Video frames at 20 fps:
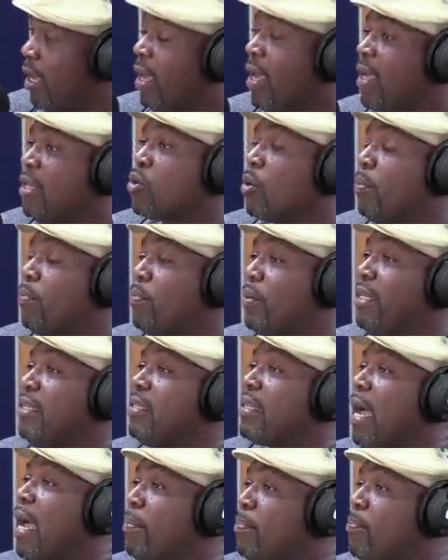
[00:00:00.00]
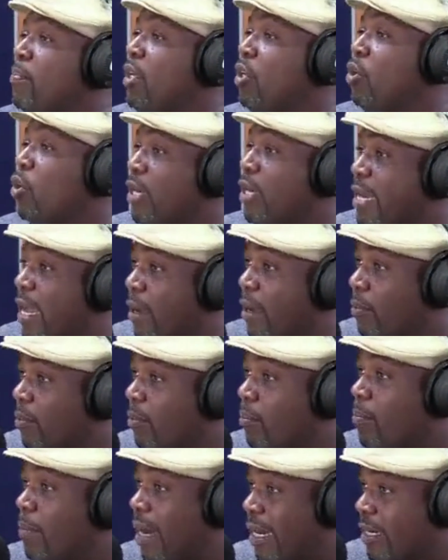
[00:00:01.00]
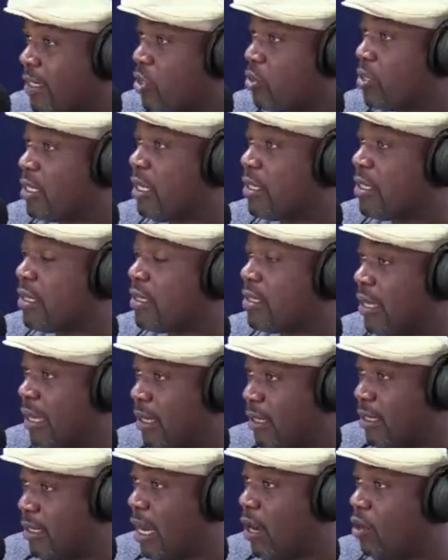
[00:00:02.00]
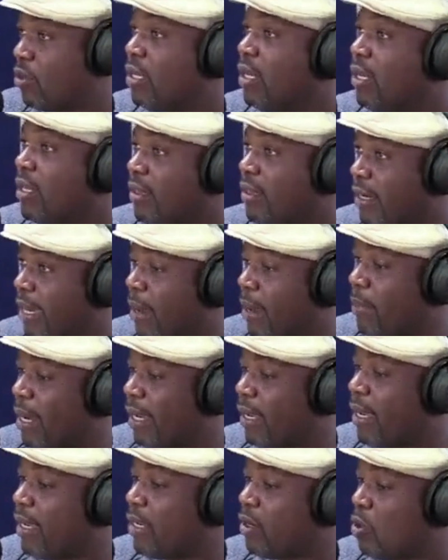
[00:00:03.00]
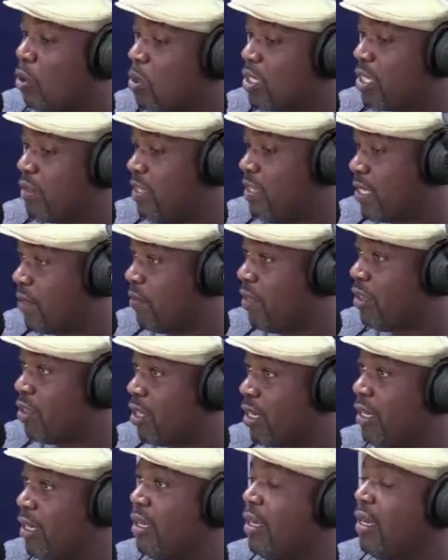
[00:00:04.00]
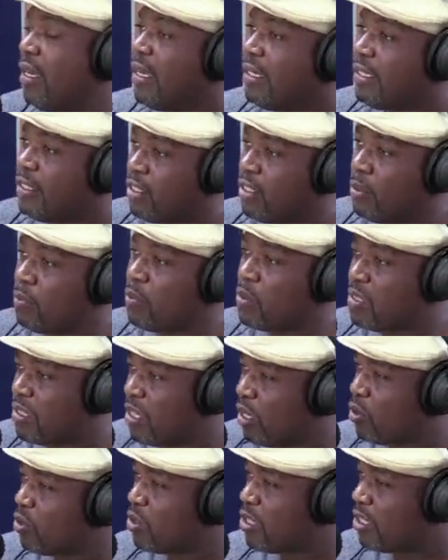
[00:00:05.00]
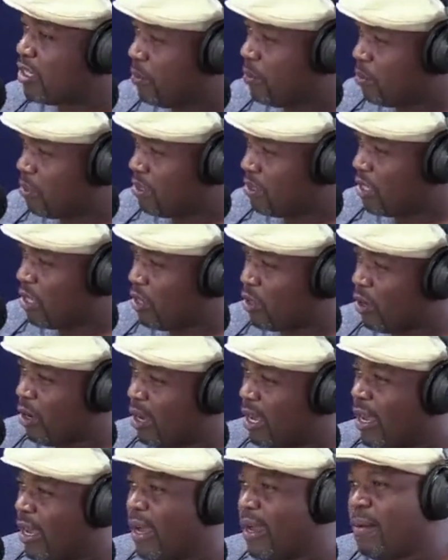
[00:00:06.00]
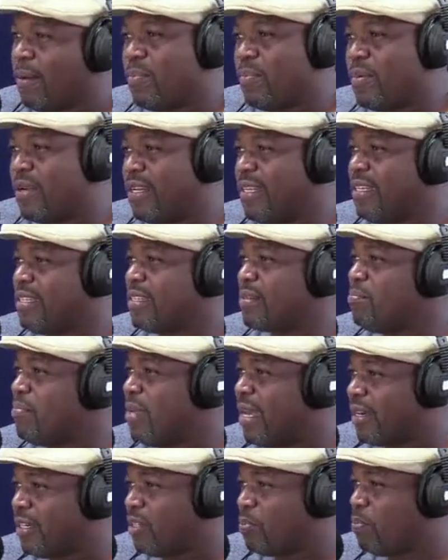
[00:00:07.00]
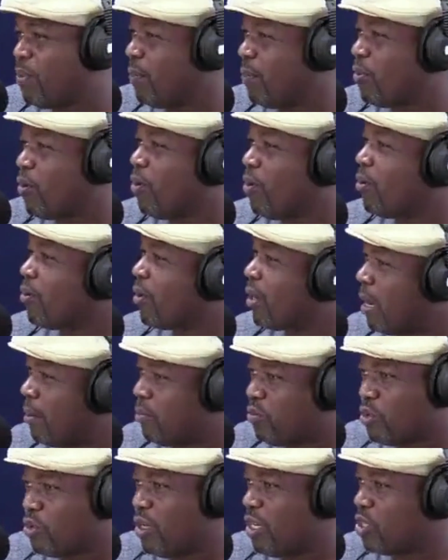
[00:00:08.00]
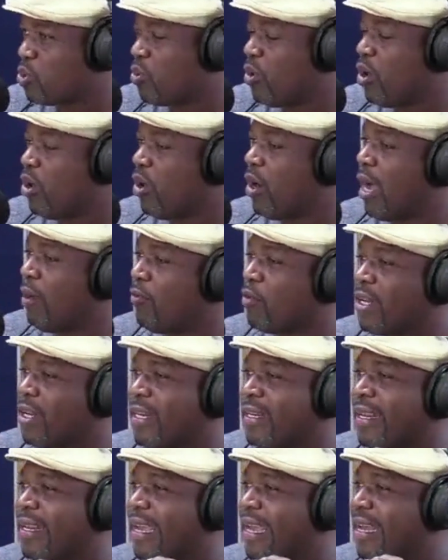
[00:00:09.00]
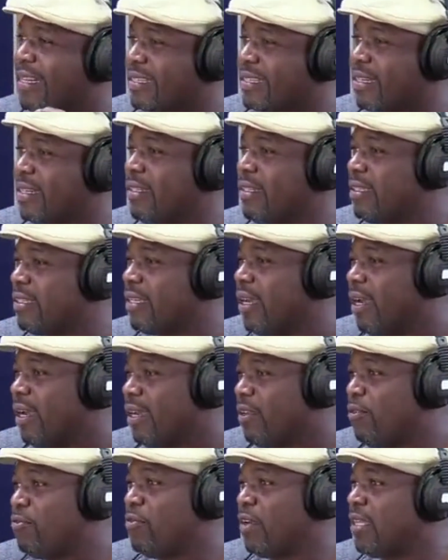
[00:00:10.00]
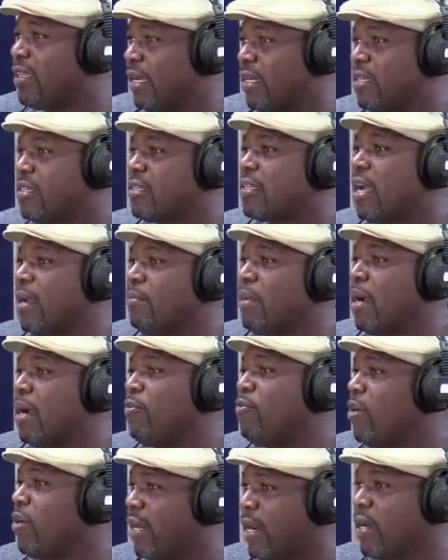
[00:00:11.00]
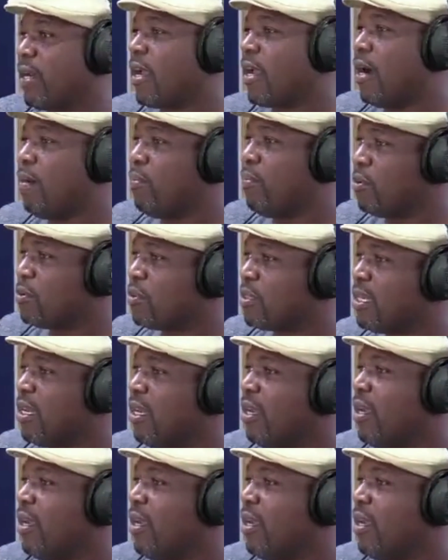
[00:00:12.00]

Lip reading: So please add me your name, marital status, and town. The number again 0773 000 000. Please, married people, come through as well. I've got an excellent event that is coming up for Harare couples